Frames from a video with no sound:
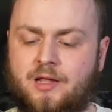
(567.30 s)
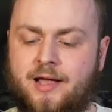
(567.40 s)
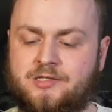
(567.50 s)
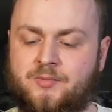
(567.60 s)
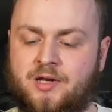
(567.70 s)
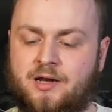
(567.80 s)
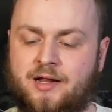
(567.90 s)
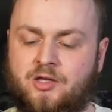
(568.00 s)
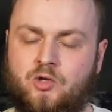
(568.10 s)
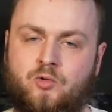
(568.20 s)
Estimated
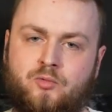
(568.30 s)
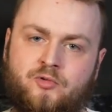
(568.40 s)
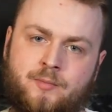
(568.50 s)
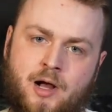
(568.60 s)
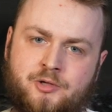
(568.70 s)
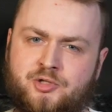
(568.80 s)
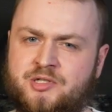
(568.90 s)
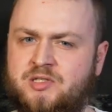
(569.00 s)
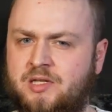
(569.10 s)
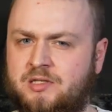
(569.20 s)
IQ from
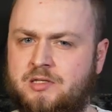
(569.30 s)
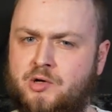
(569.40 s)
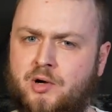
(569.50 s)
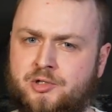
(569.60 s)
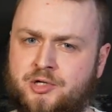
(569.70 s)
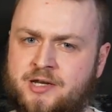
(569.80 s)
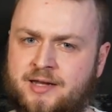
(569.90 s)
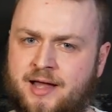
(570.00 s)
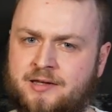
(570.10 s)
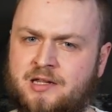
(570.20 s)
160 to
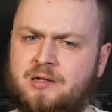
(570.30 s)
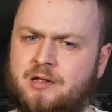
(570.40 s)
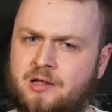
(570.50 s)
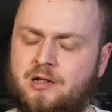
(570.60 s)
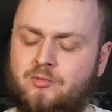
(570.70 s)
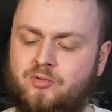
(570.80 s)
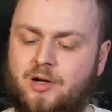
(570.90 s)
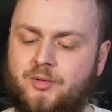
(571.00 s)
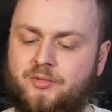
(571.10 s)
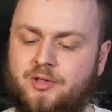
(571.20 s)
190,
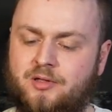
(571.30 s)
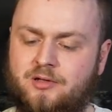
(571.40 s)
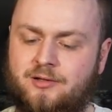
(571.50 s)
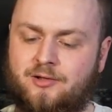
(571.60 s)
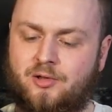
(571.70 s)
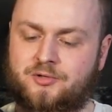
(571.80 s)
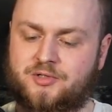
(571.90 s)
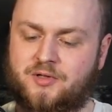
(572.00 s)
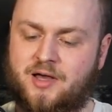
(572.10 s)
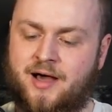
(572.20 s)
probably
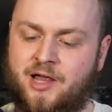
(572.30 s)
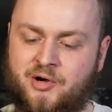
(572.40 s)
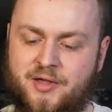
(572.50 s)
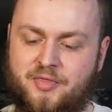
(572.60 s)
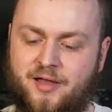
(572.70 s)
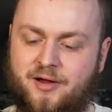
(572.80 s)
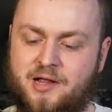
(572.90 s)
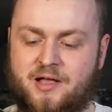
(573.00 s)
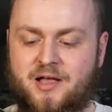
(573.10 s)
closer to the higher end there.